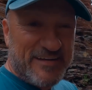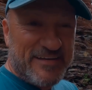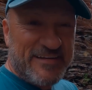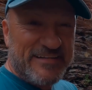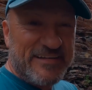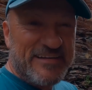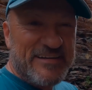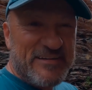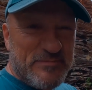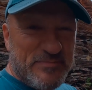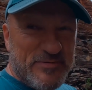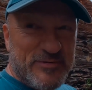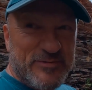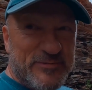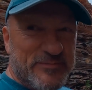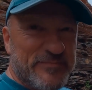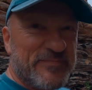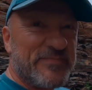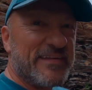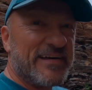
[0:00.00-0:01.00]
clear the
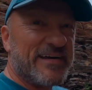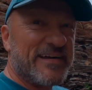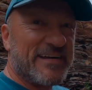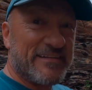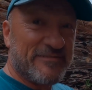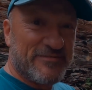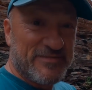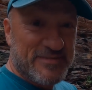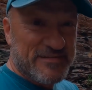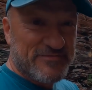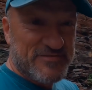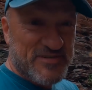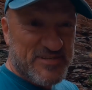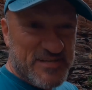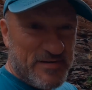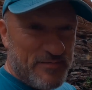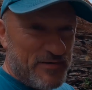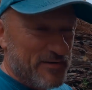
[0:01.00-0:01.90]
pool, and they've just come